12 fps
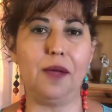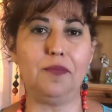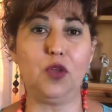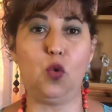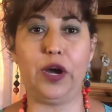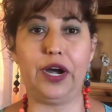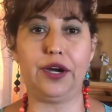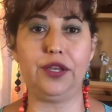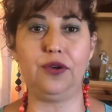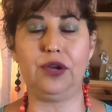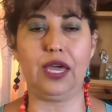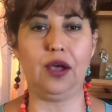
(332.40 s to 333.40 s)
where
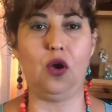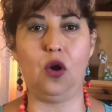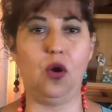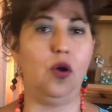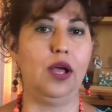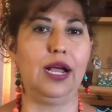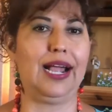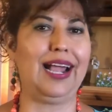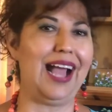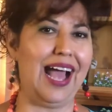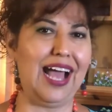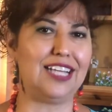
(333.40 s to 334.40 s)
you can go
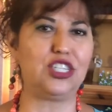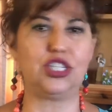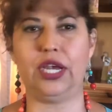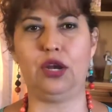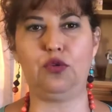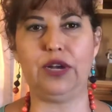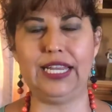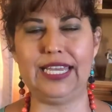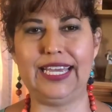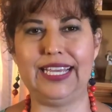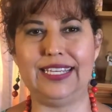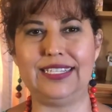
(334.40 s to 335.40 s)
catch and
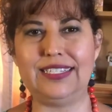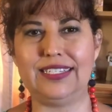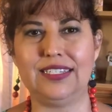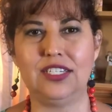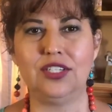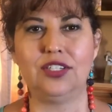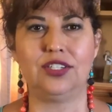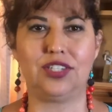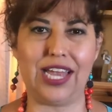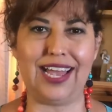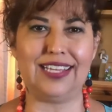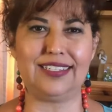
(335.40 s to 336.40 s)
release,
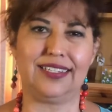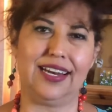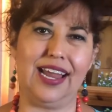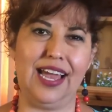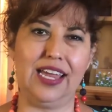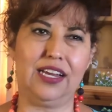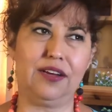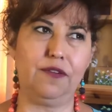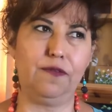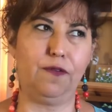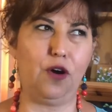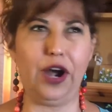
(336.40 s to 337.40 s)
just like
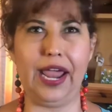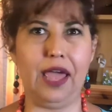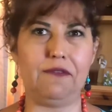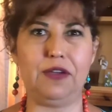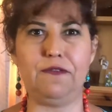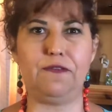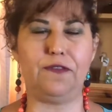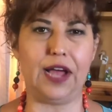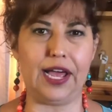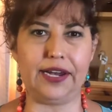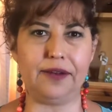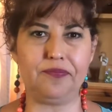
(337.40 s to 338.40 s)
for having
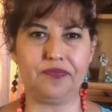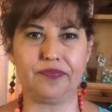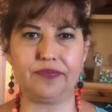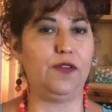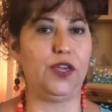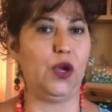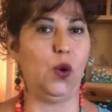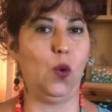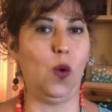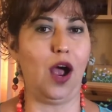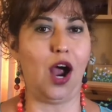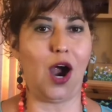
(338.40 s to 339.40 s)
fun. If
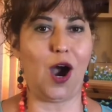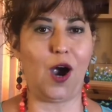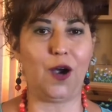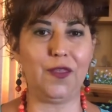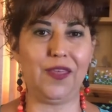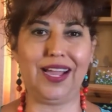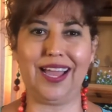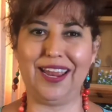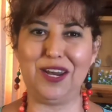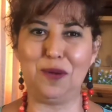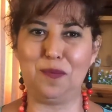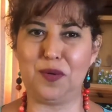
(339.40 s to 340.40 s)
you are the
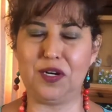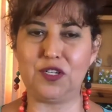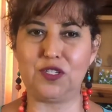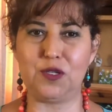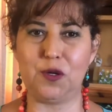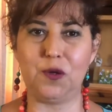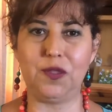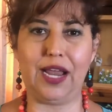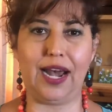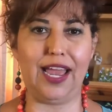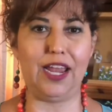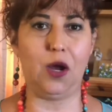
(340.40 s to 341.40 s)
kind of person that
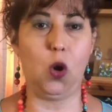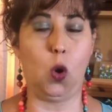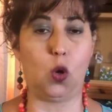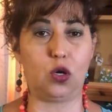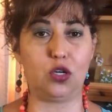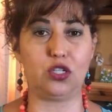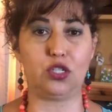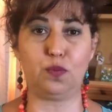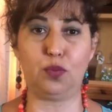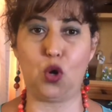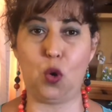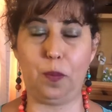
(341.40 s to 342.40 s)
like horse
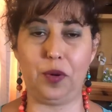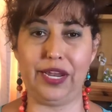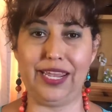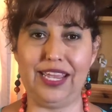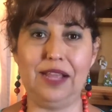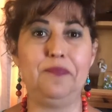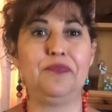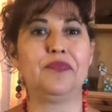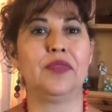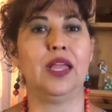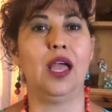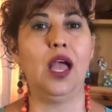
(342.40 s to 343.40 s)
property,
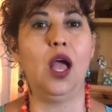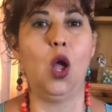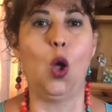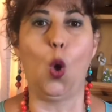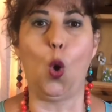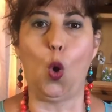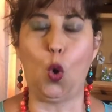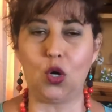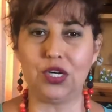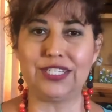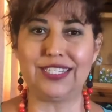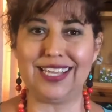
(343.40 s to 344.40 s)

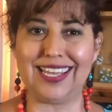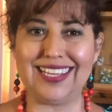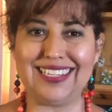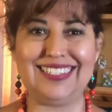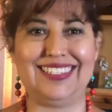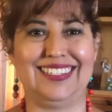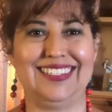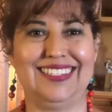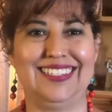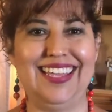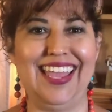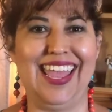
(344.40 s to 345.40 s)
horses,
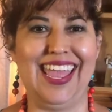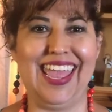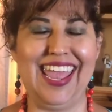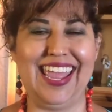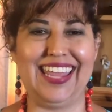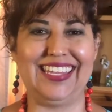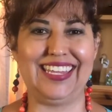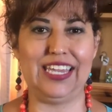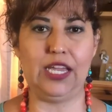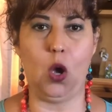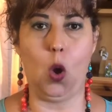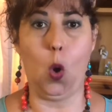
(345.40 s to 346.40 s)
and
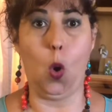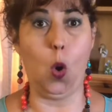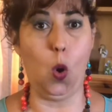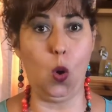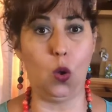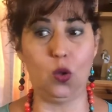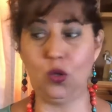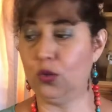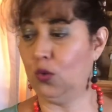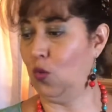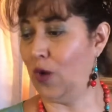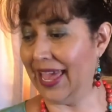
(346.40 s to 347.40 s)
the
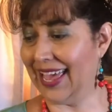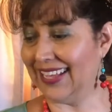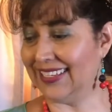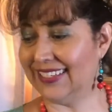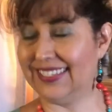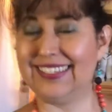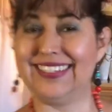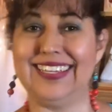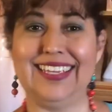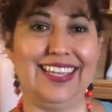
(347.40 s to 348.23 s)
old west